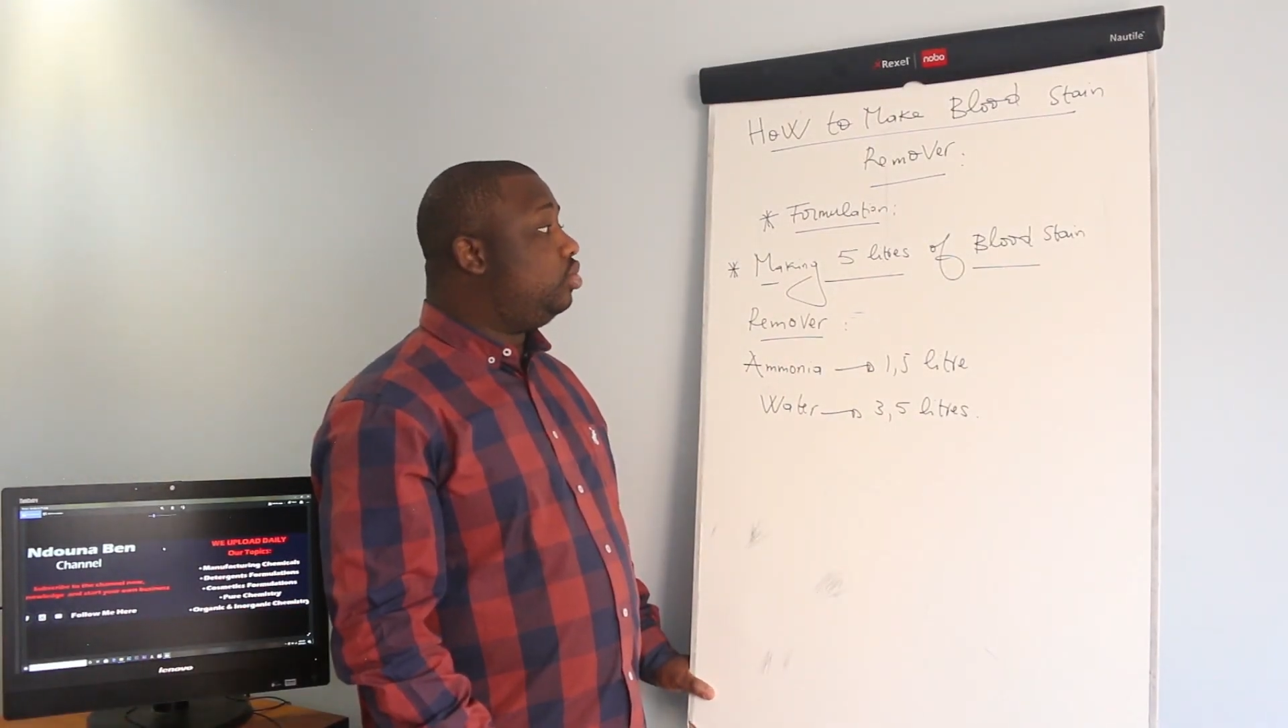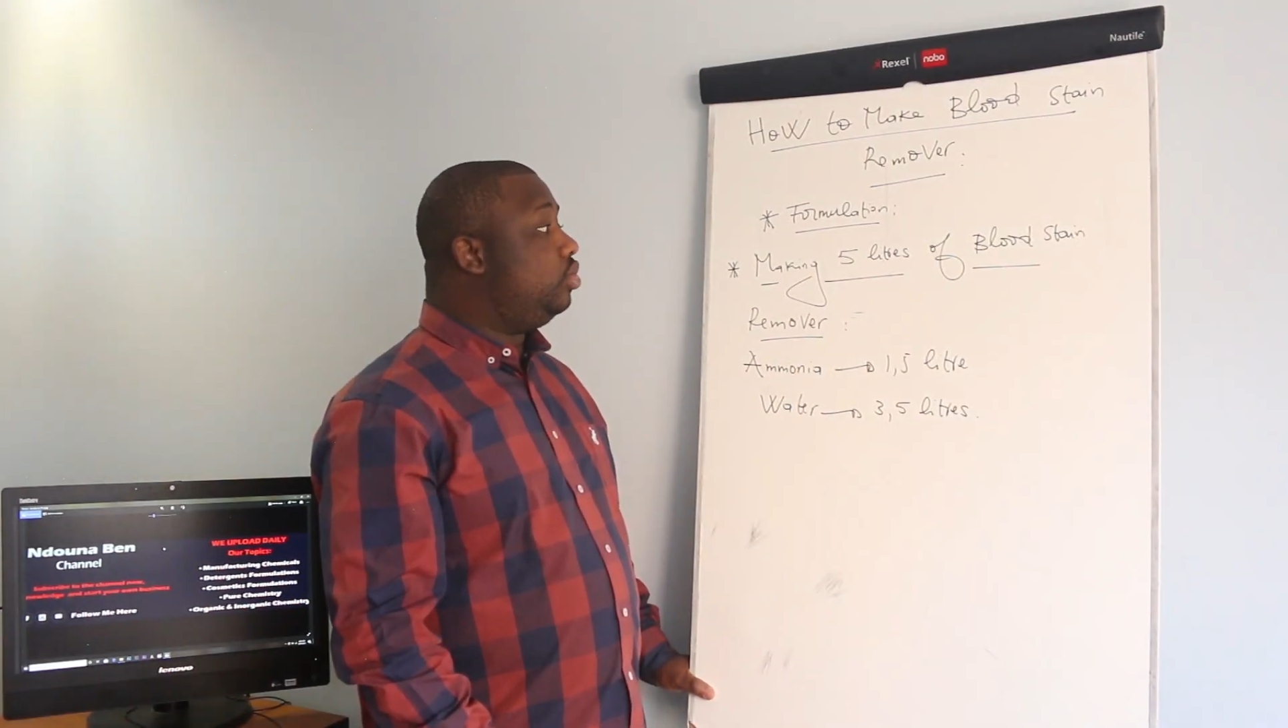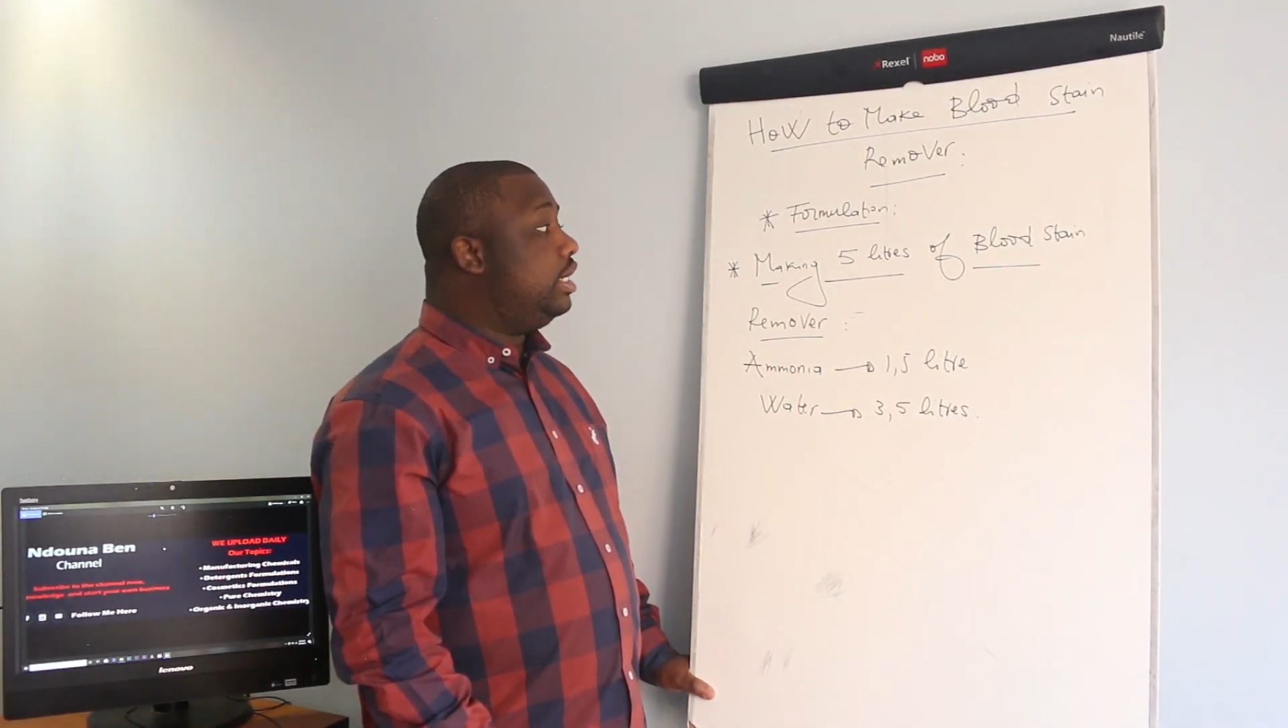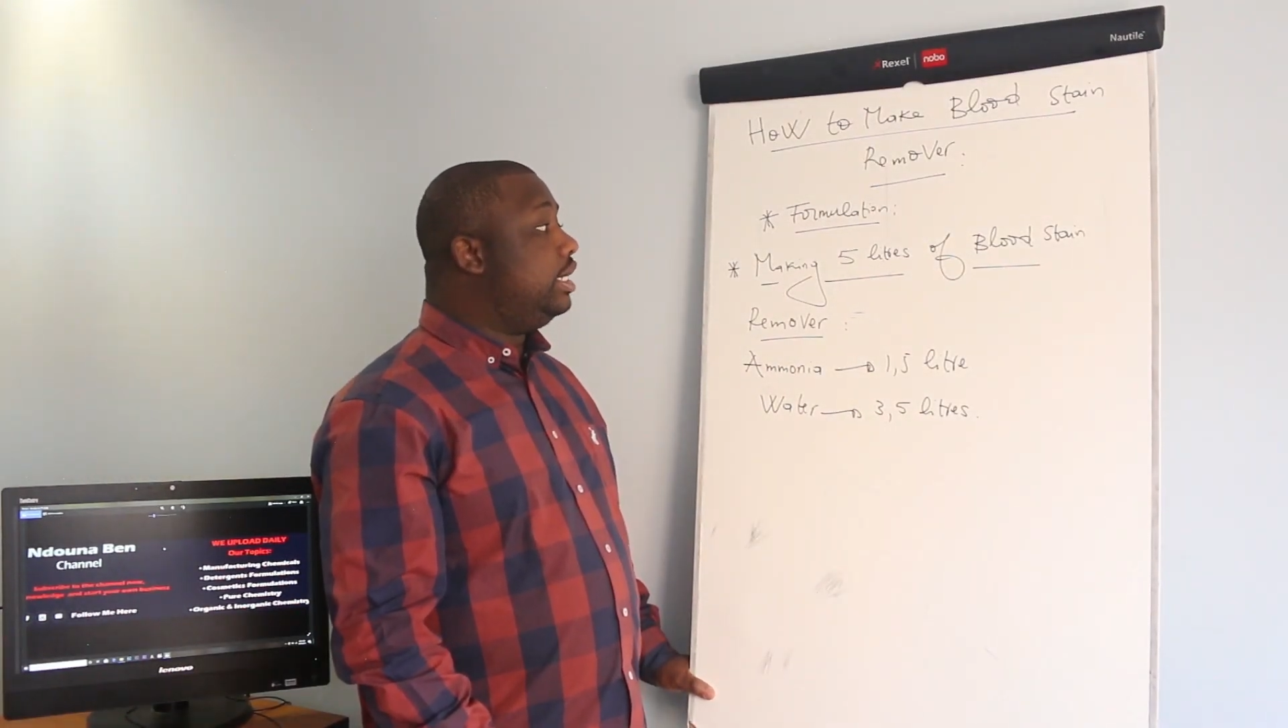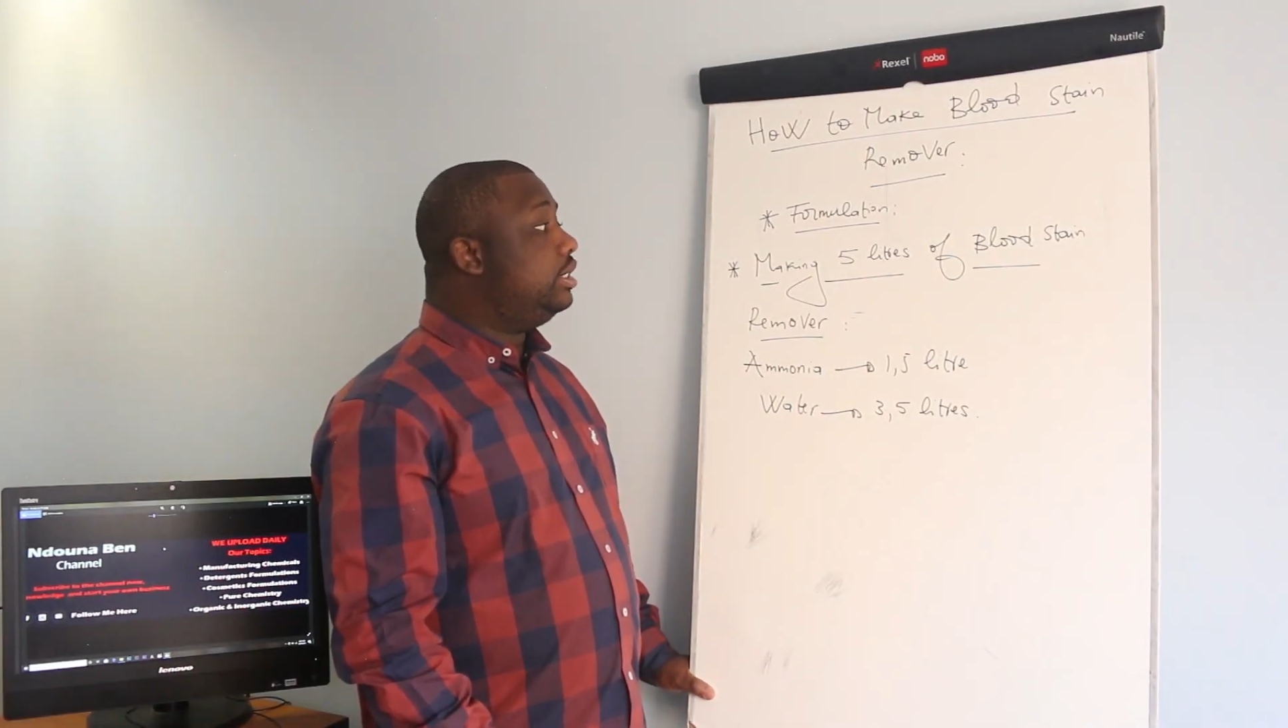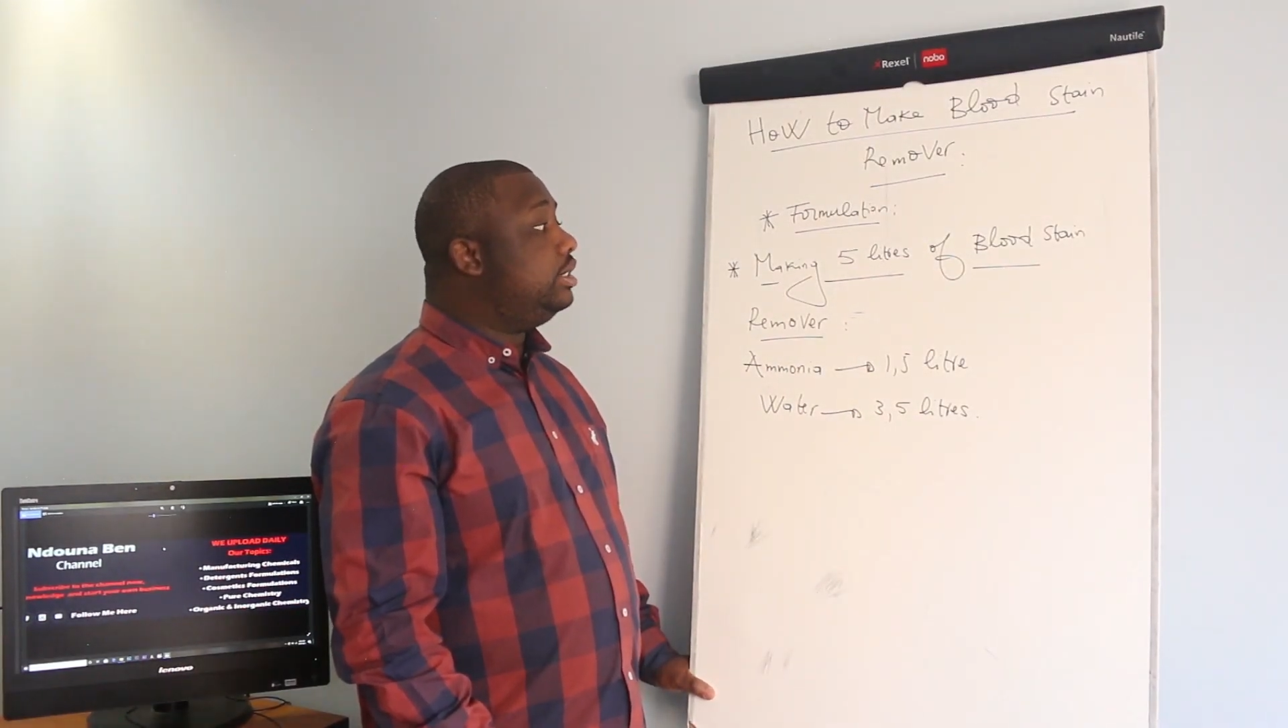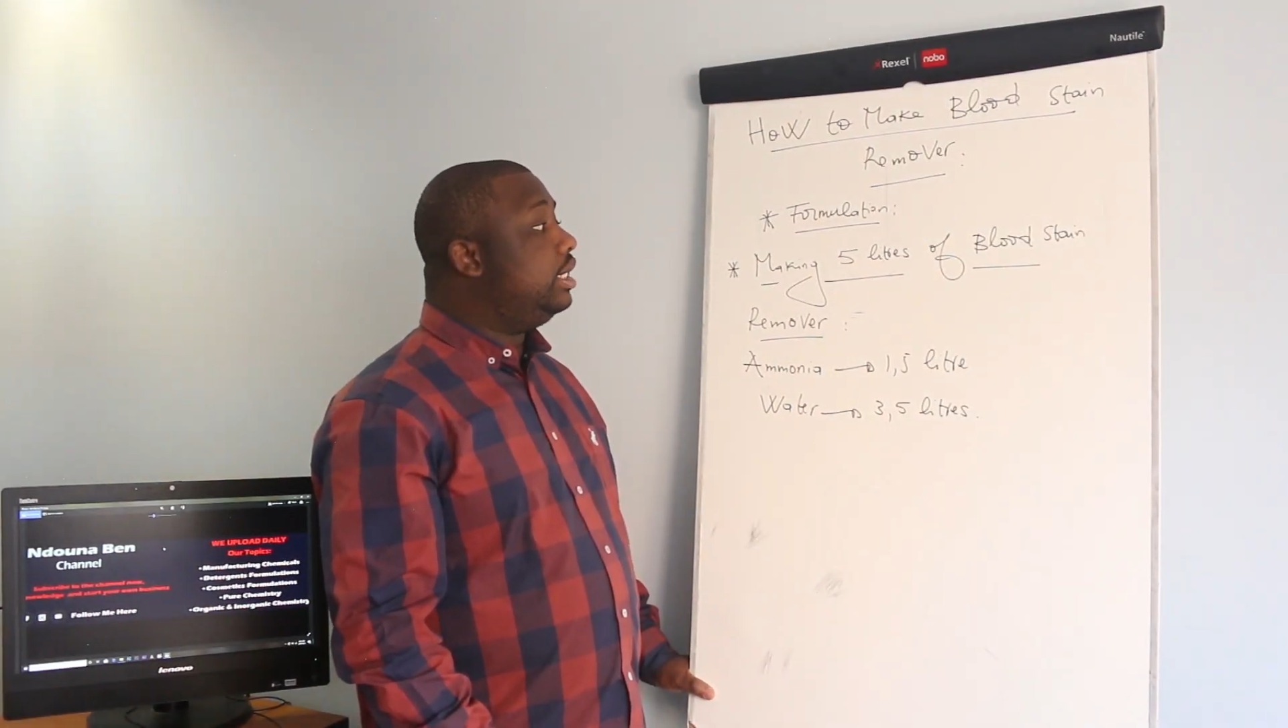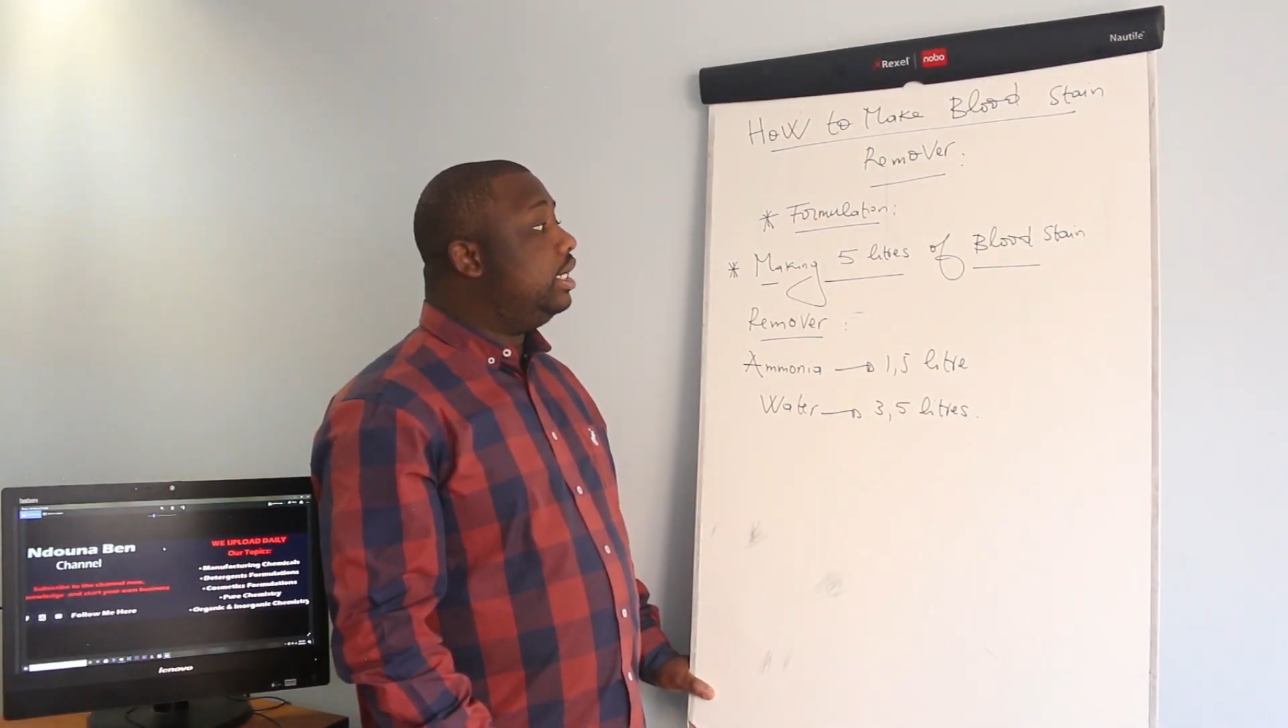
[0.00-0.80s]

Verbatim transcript: you need